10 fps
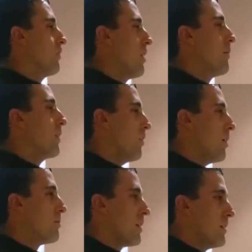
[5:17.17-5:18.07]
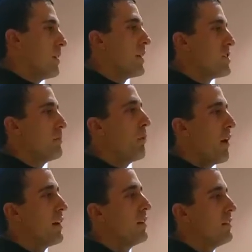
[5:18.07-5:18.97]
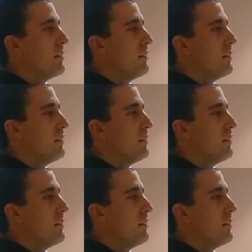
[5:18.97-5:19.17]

grab the limestone, you can actually break it.